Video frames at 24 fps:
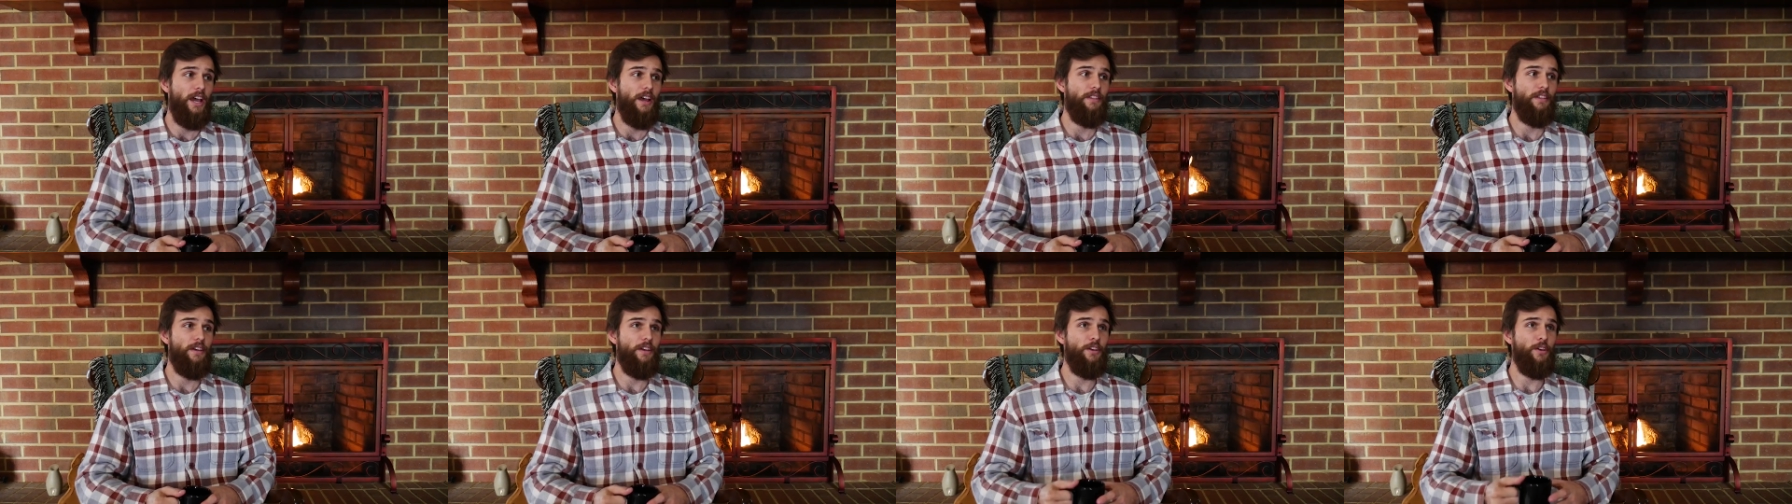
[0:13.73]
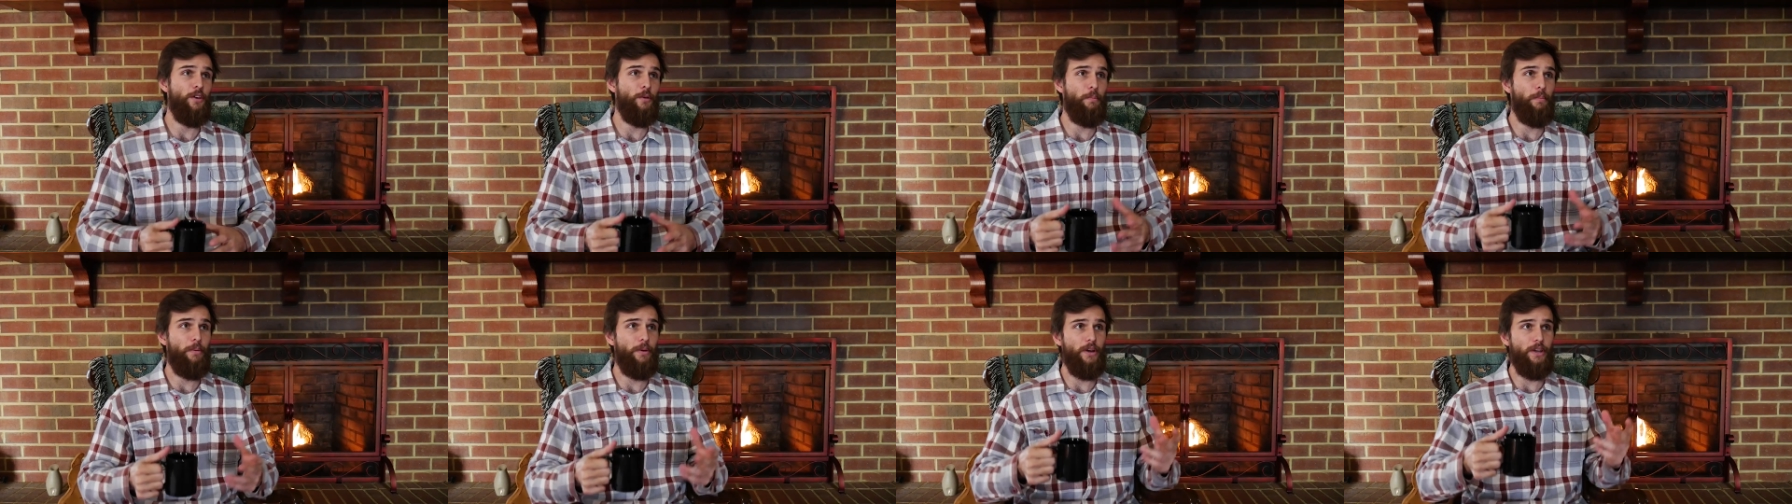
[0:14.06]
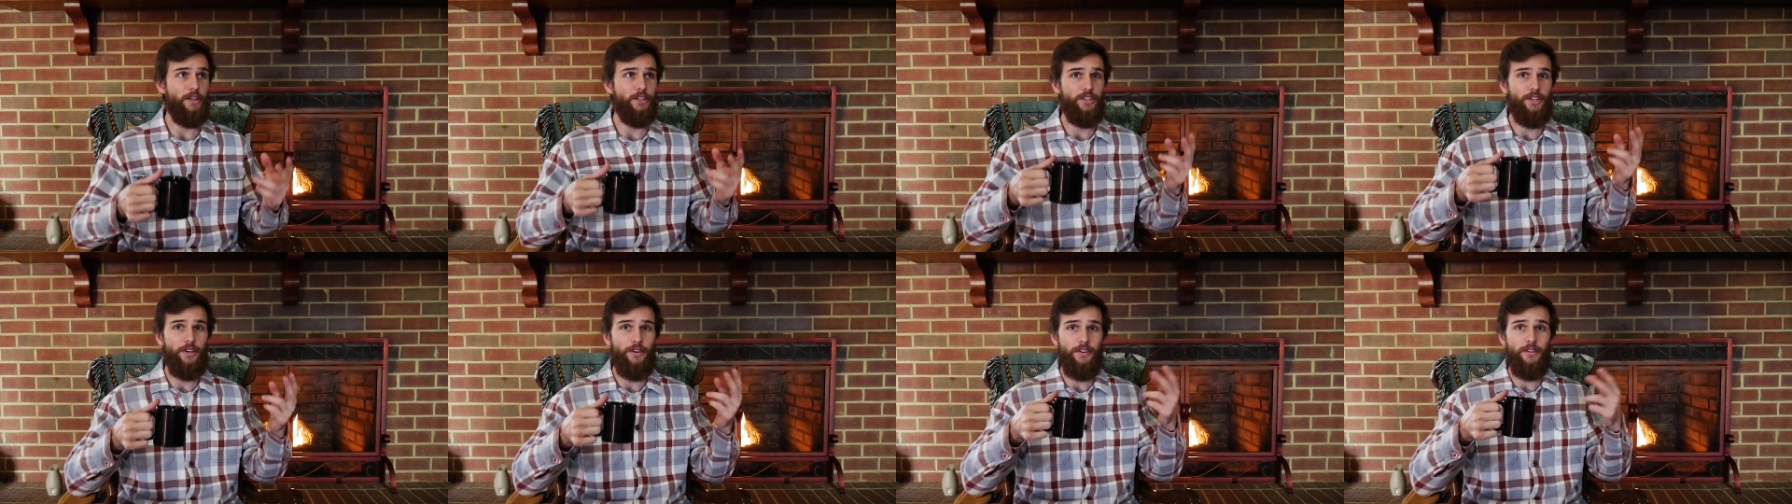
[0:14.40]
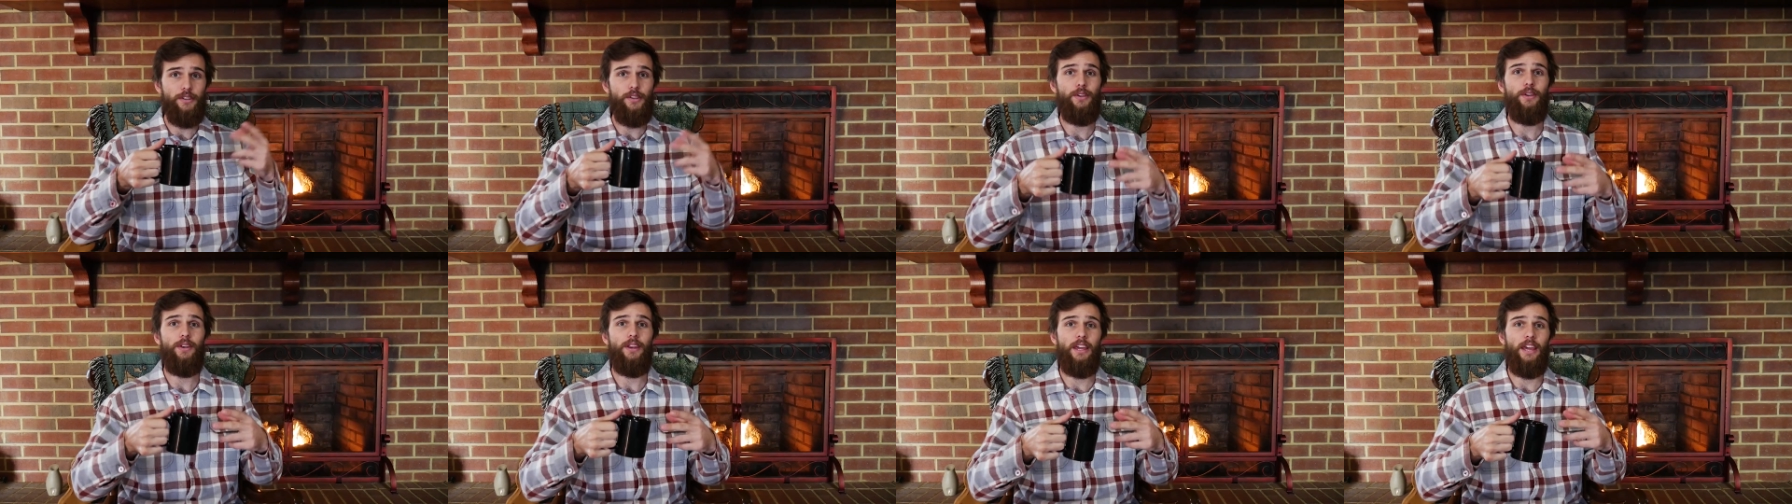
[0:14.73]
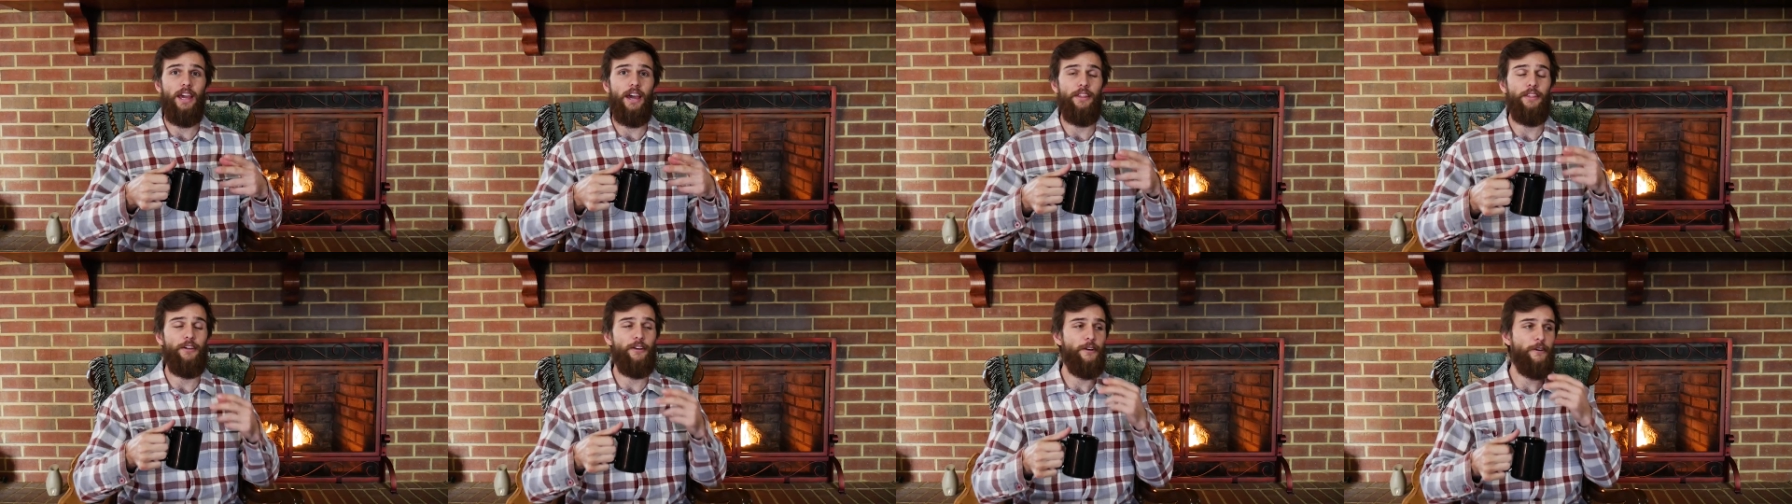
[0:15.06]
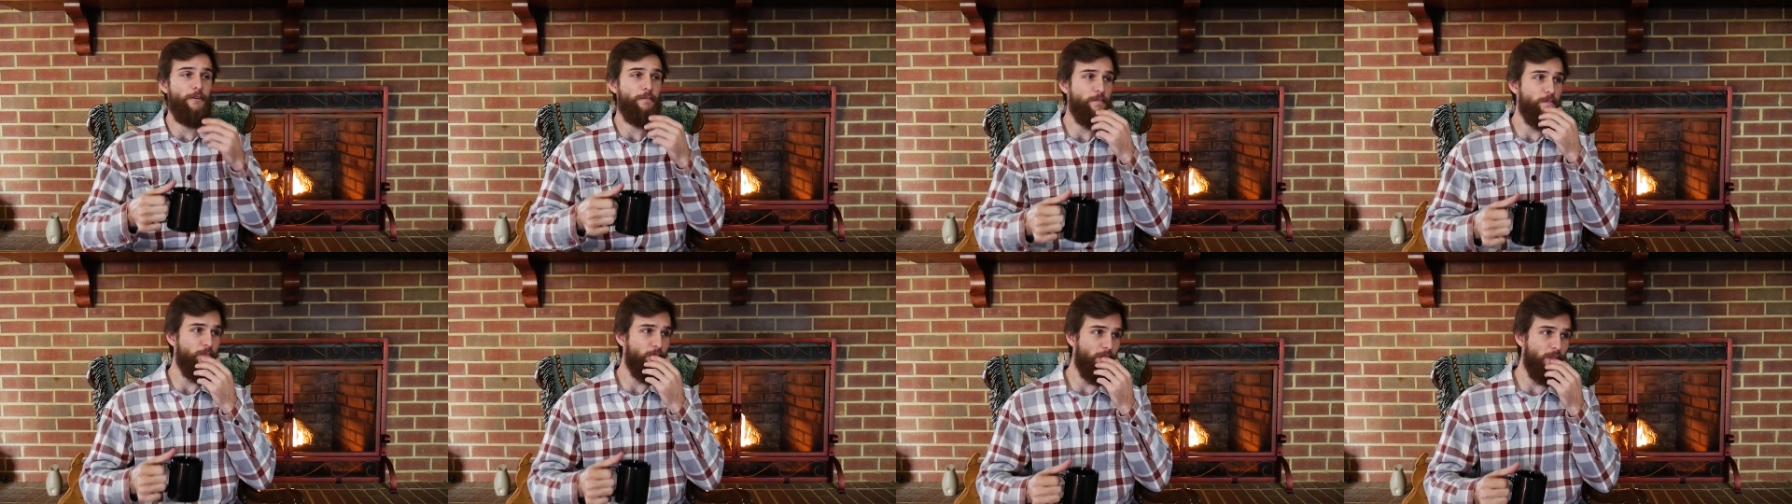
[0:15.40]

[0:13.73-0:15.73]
then you put two and two together